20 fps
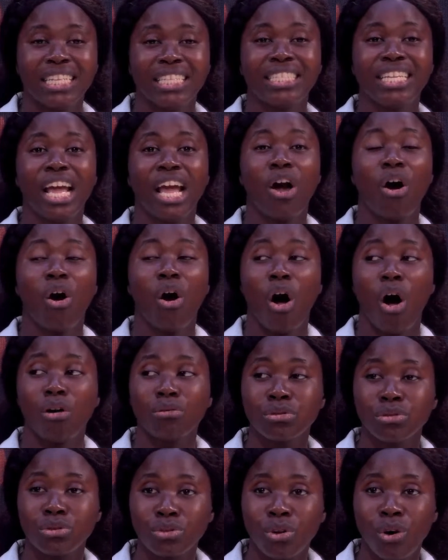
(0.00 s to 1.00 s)
they
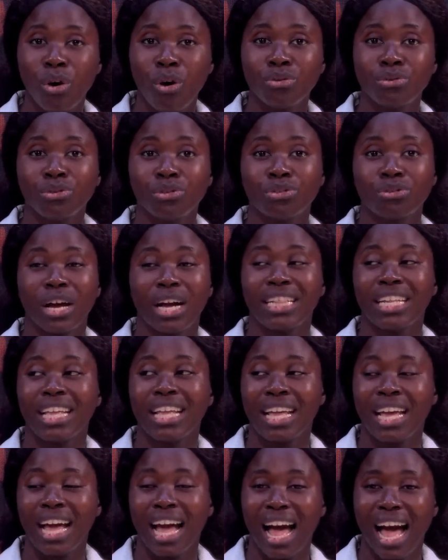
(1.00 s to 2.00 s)
also
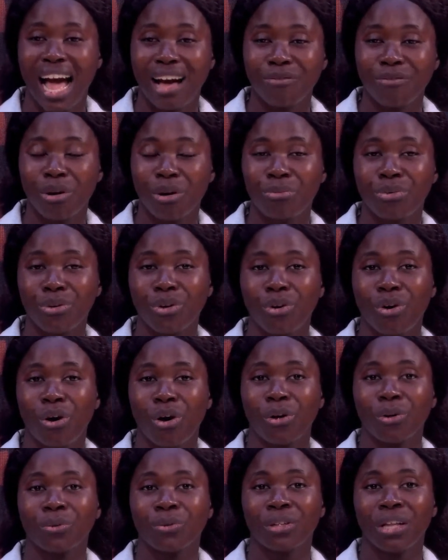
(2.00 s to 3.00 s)
usually have what we
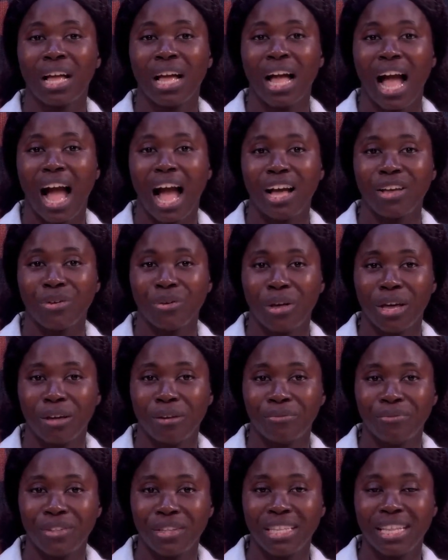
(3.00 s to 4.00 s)
call
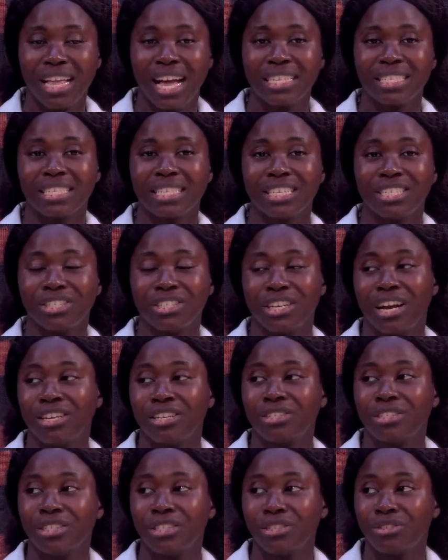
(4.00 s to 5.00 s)
IUFD, that's
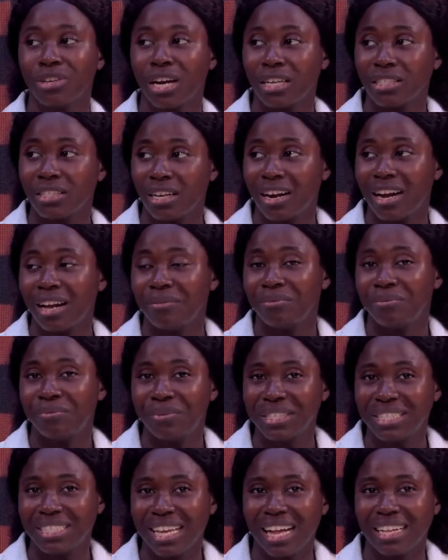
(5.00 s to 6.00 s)
intrauterine
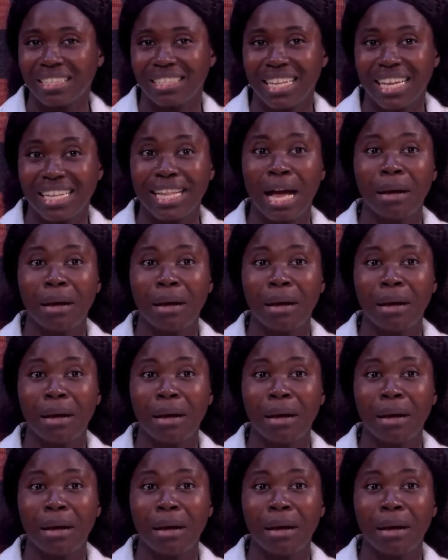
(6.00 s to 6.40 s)
fetal death.